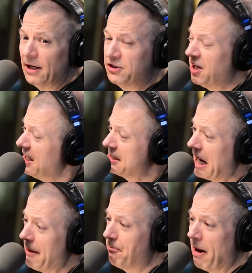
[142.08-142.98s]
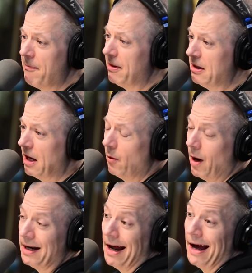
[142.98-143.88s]
our chins up. I mean, uh,
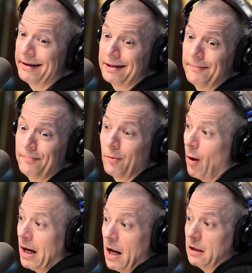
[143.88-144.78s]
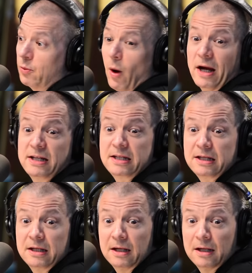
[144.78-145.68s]
why not? Why not twice?